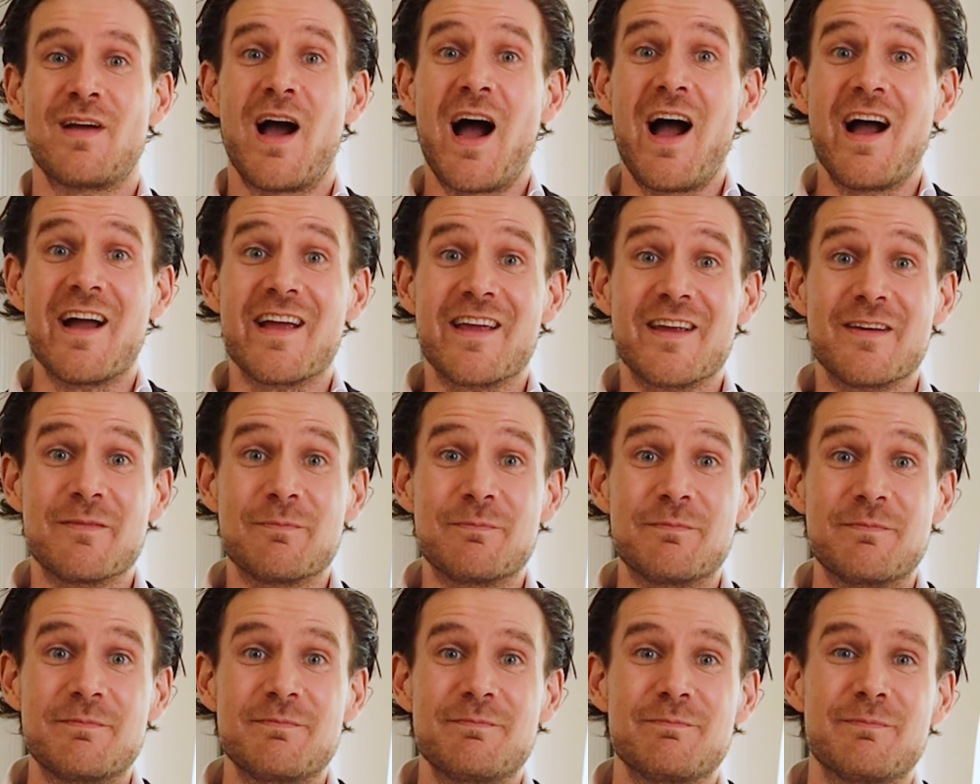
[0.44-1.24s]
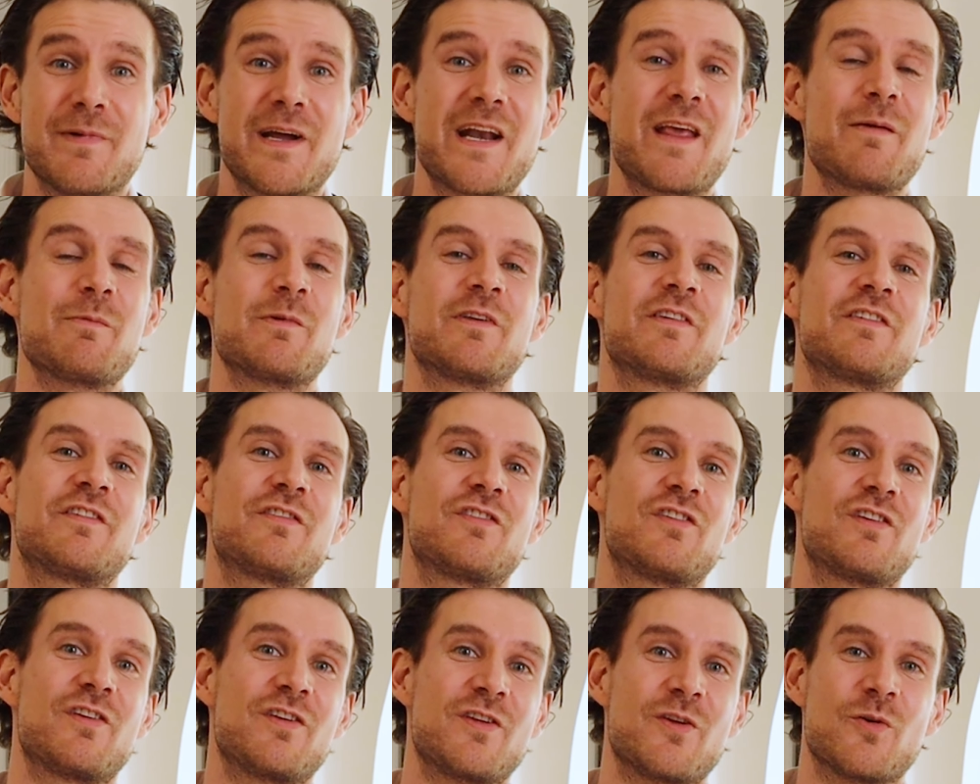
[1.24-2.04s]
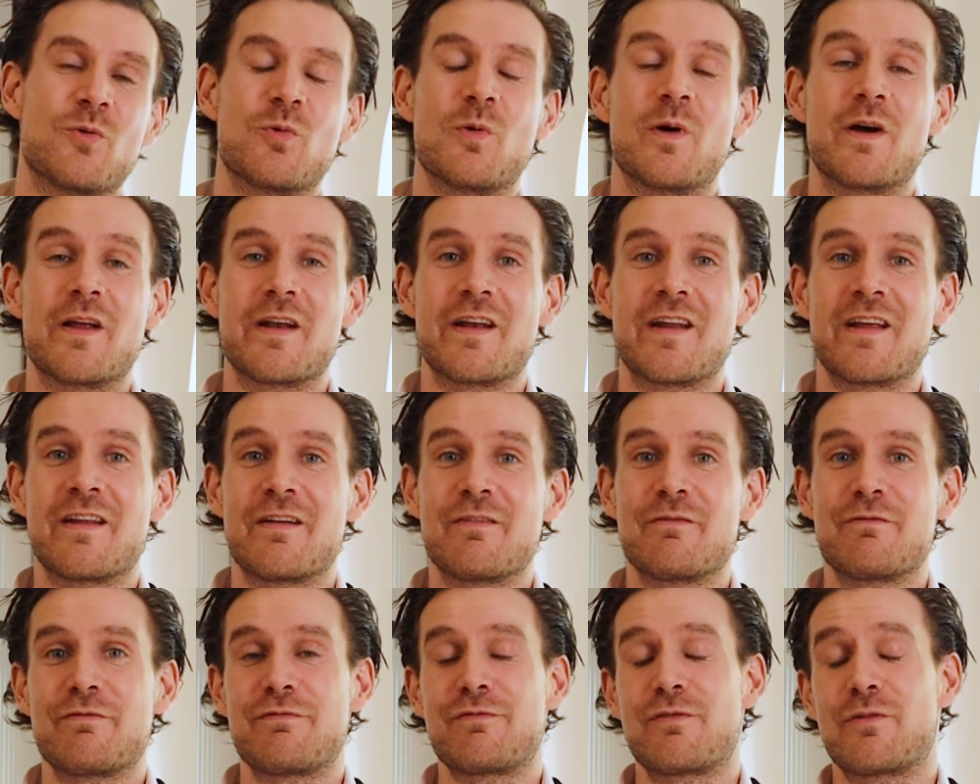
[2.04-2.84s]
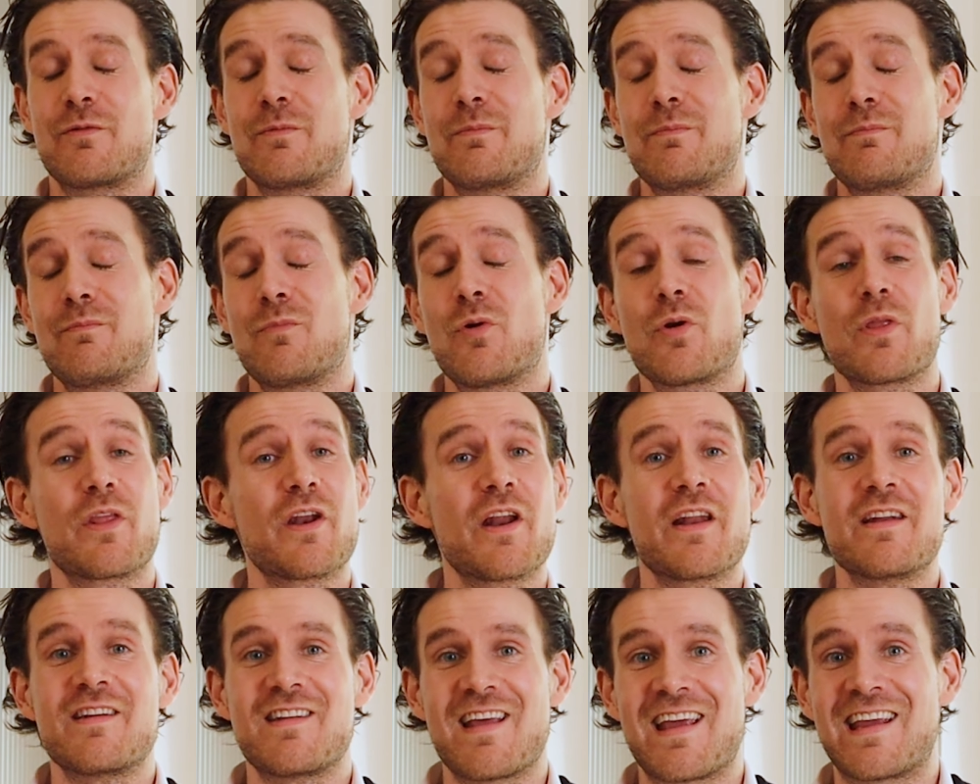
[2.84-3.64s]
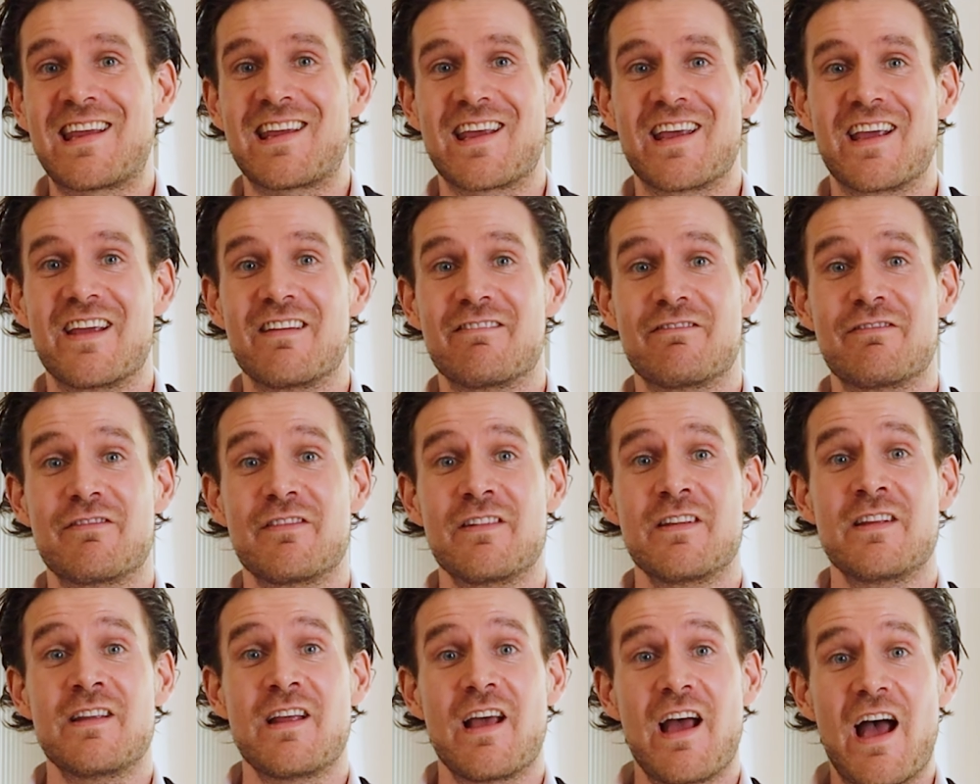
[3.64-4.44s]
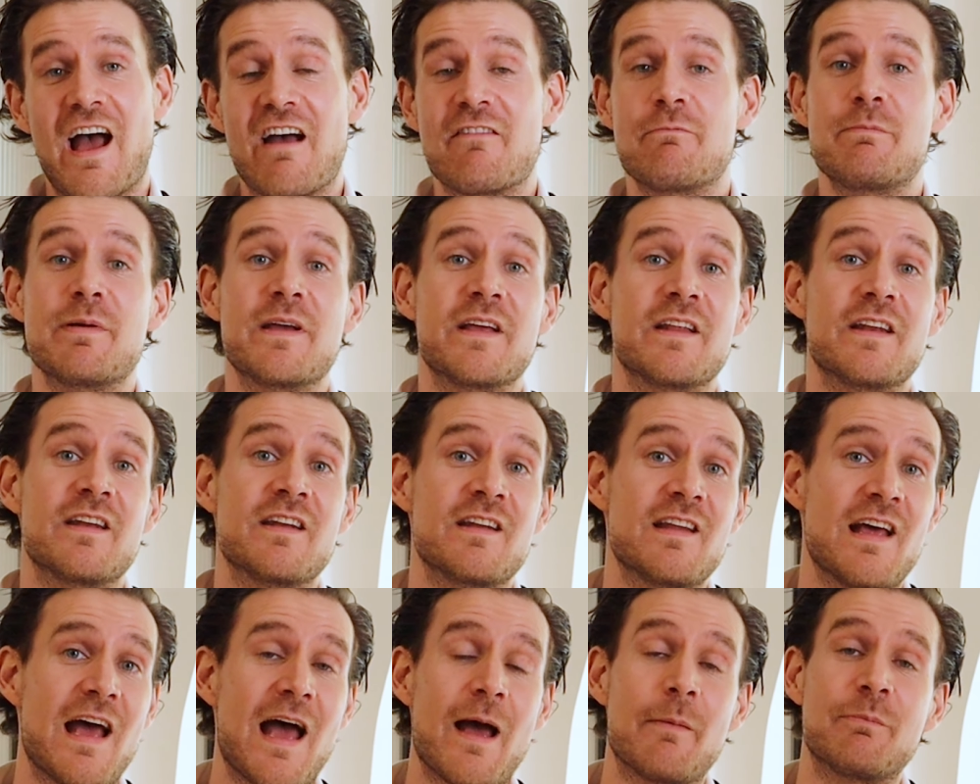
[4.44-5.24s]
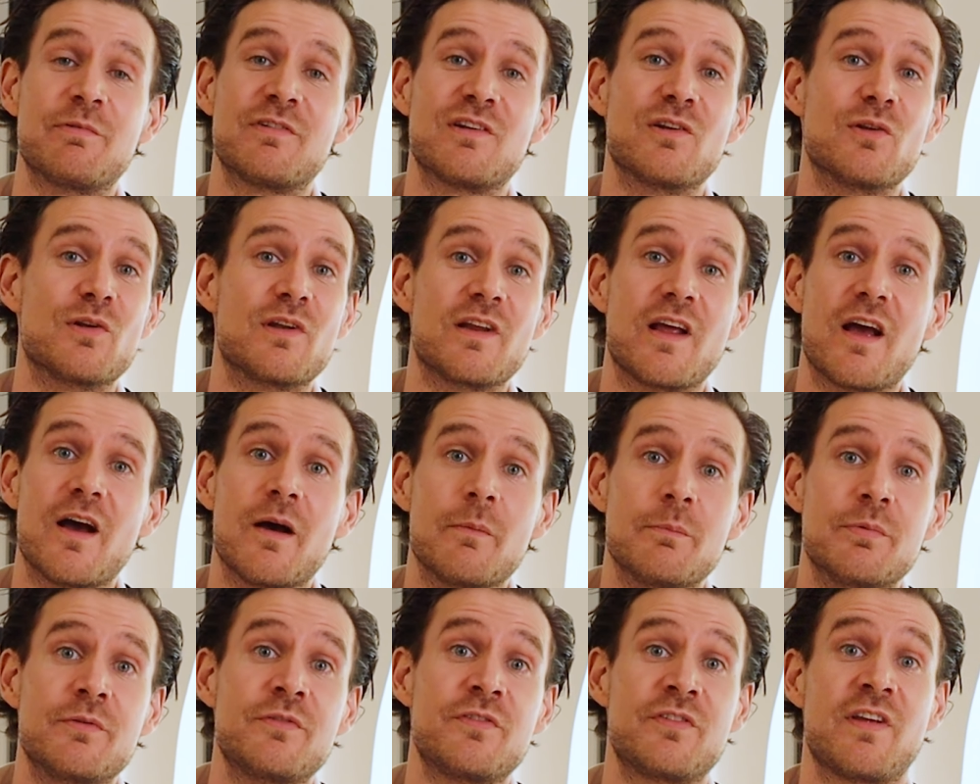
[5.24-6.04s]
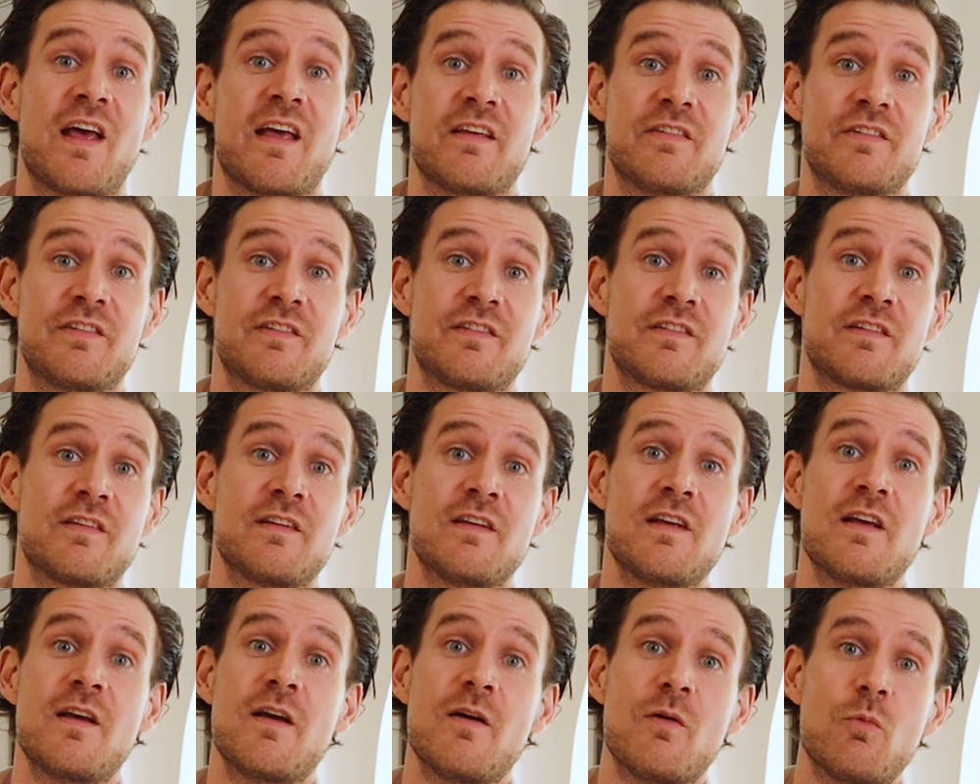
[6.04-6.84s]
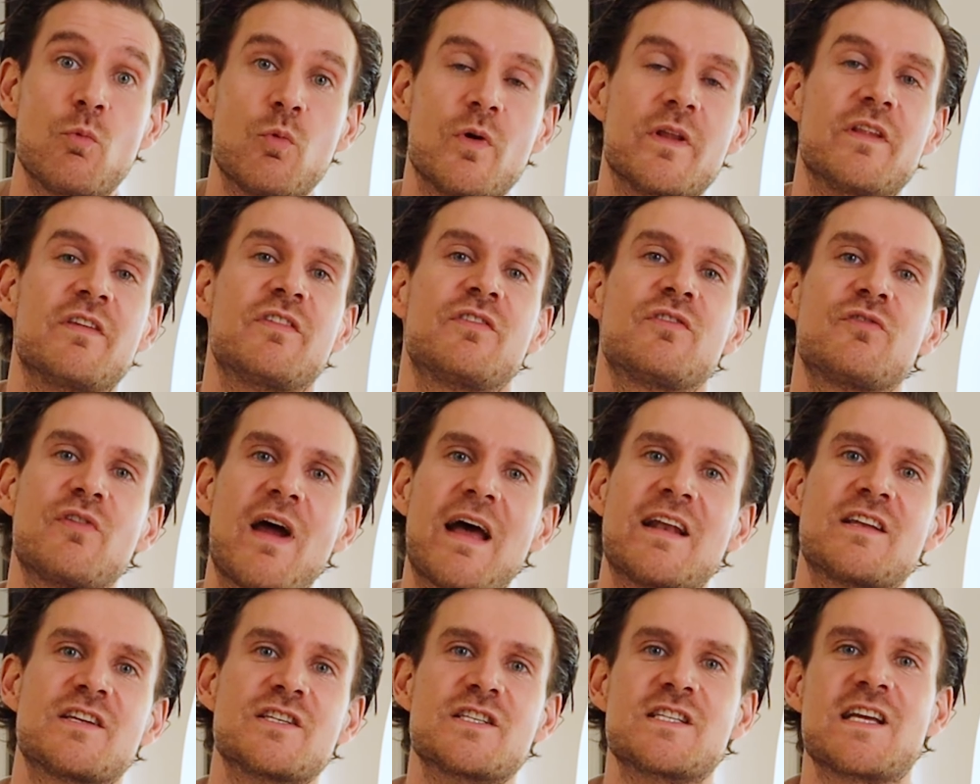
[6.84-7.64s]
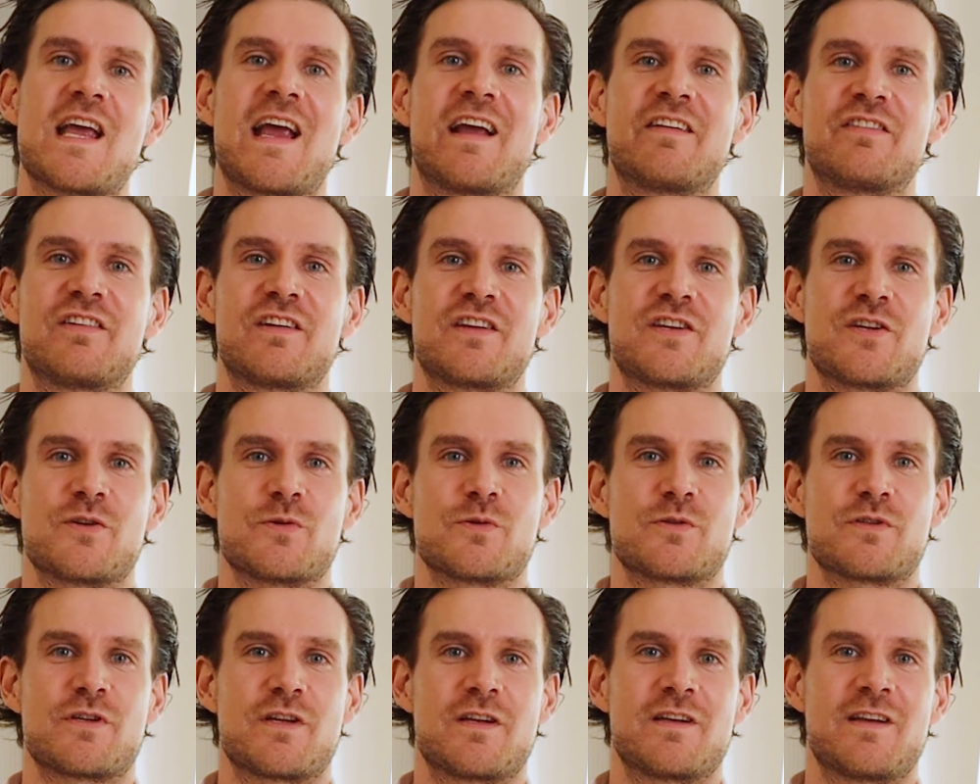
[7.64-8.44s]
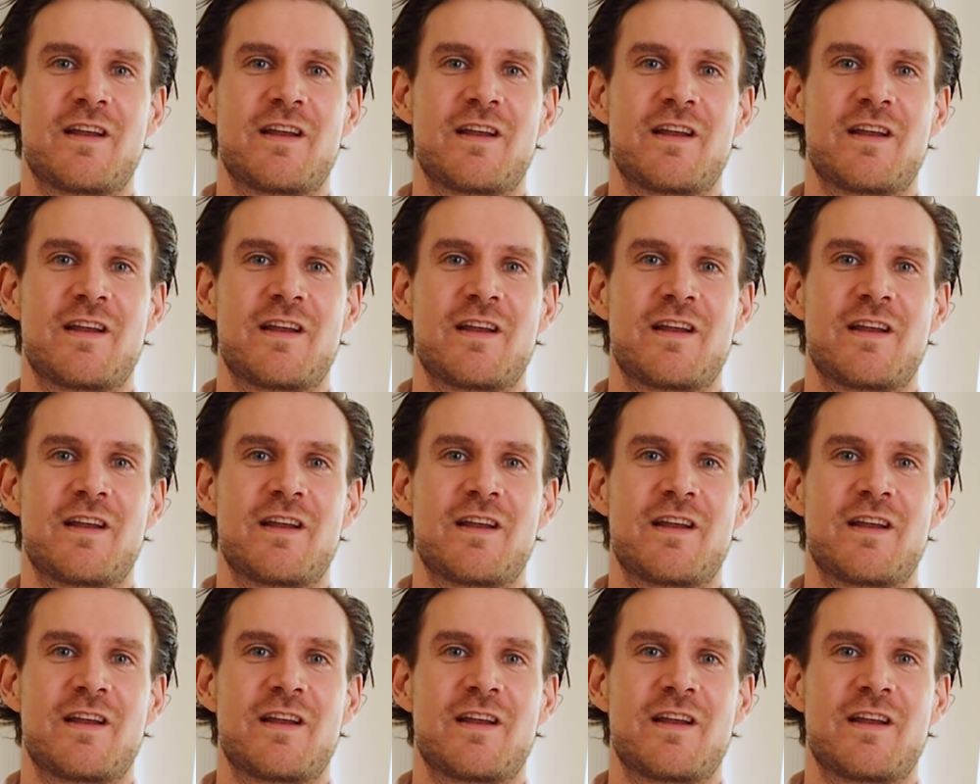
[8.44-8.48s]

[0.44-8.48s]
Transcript: Hi, my name is Johan, and for more than a decade, I've been absolutely obsessed with strategy execution.